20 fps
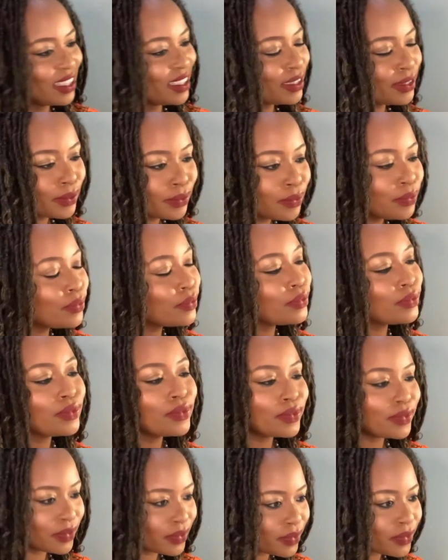my throat,
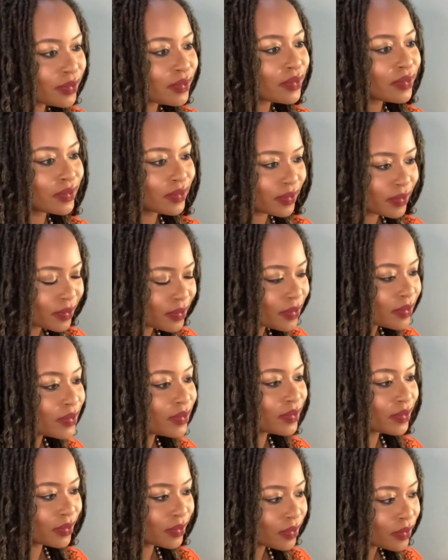my chest. It was
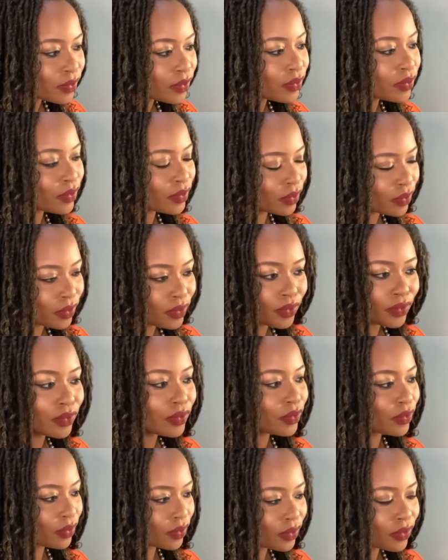hurting like to
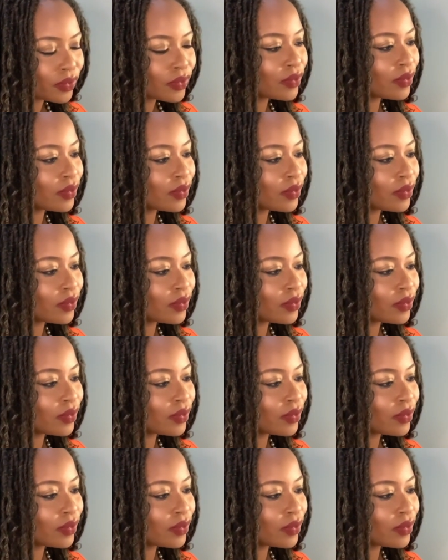cough.